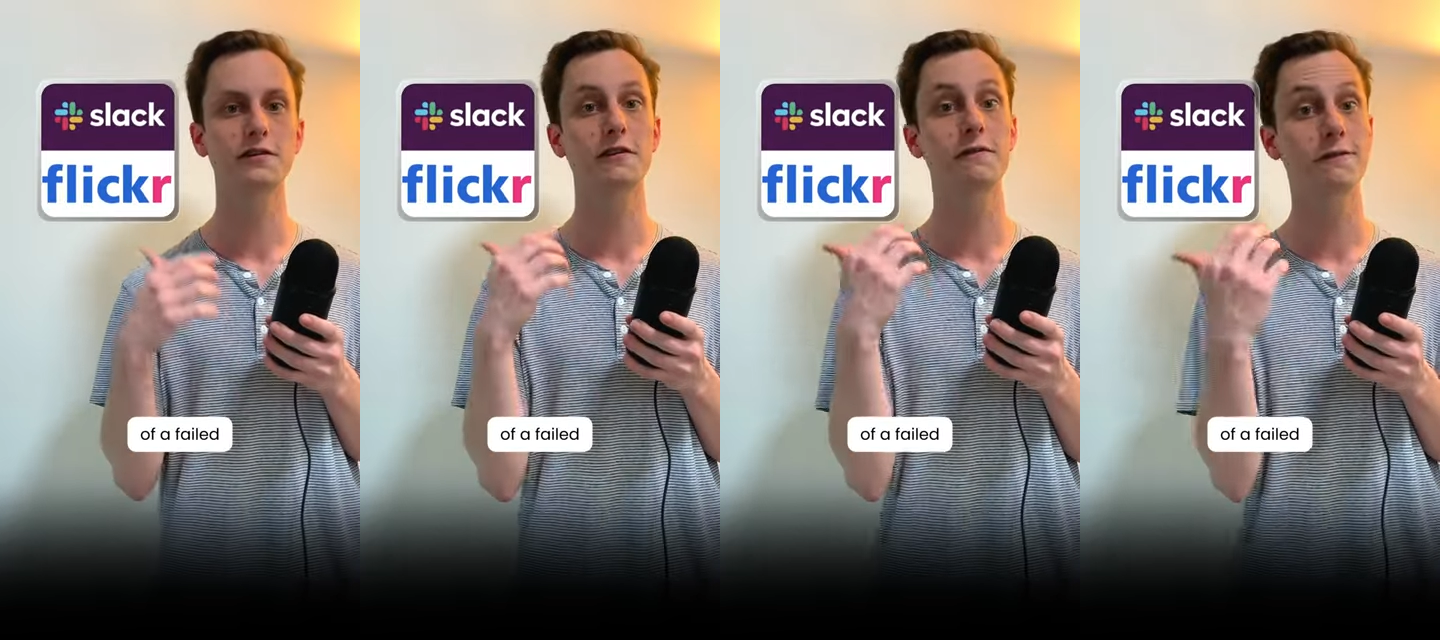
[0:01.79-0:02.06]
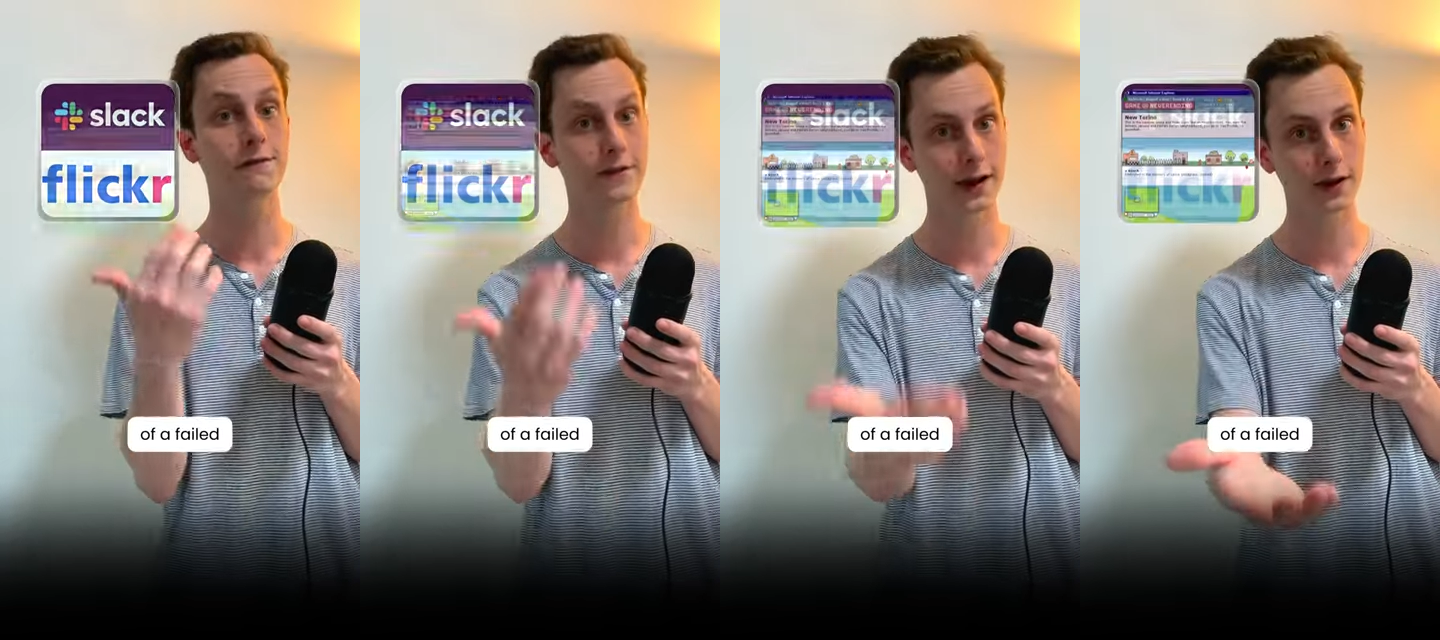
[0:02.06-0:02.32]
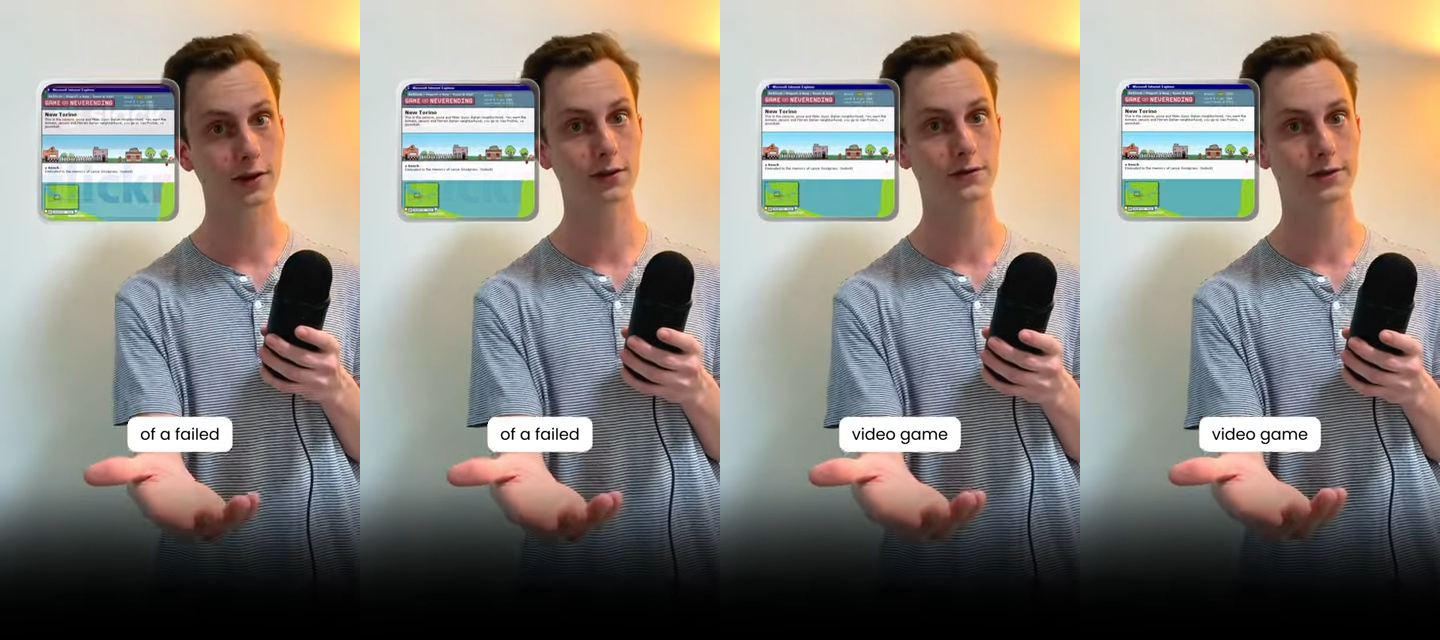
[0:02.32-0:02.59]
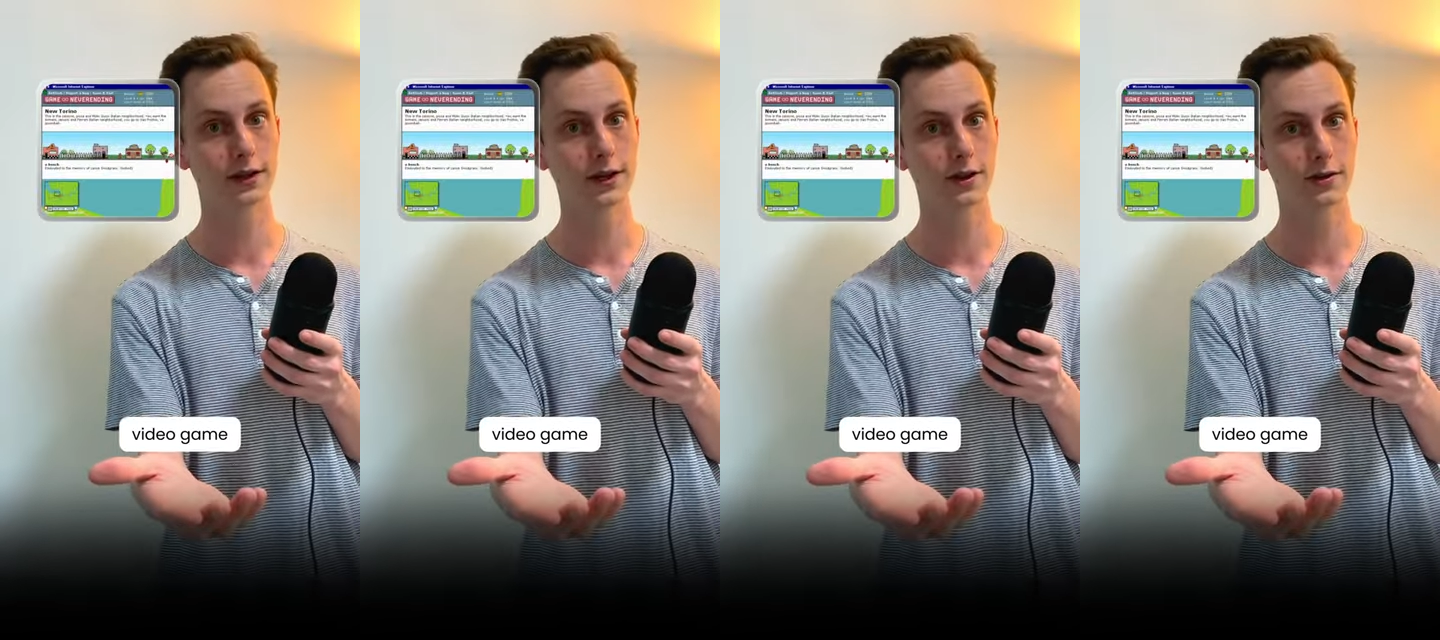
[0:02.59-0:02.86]
of a
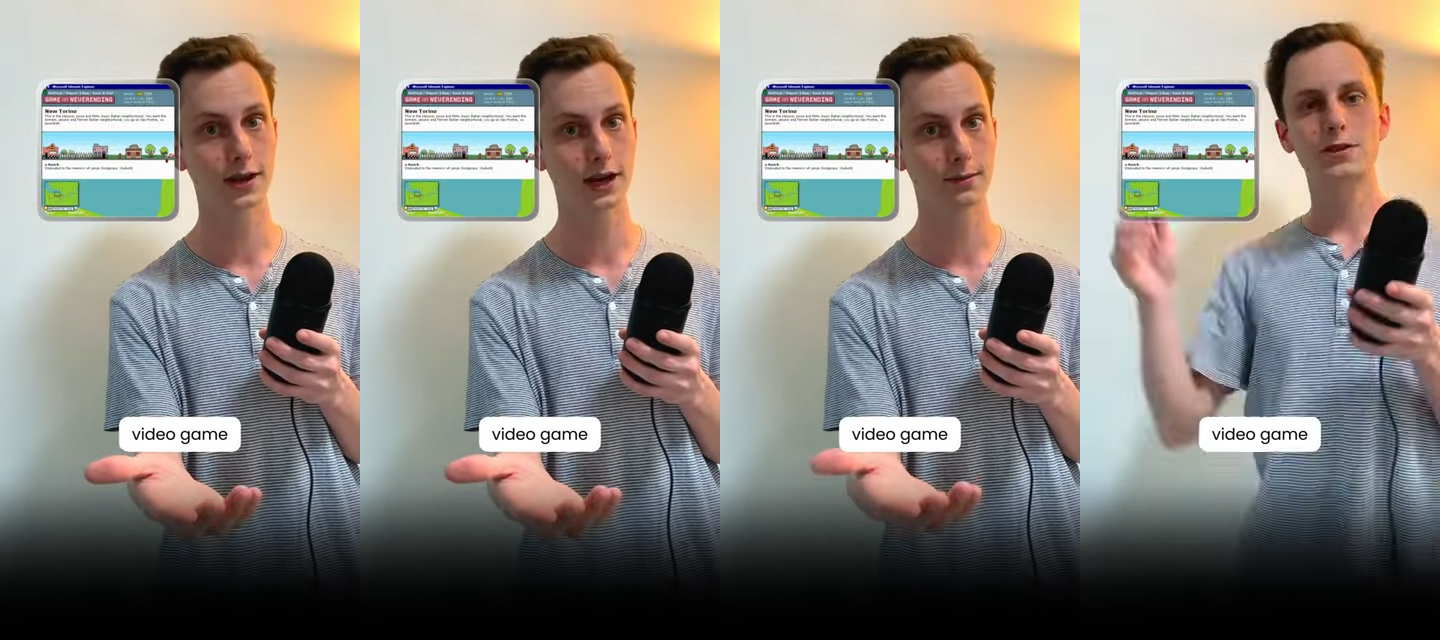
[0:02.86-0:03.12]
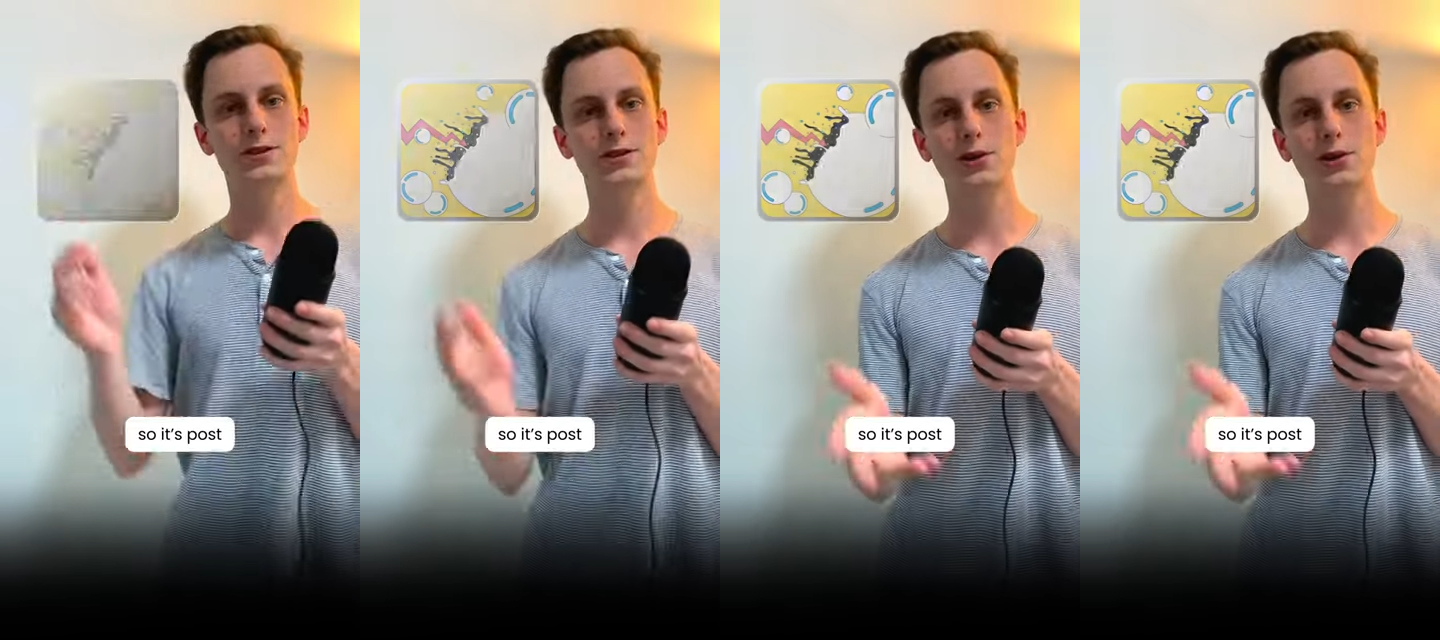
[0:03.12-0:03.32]
failed video game.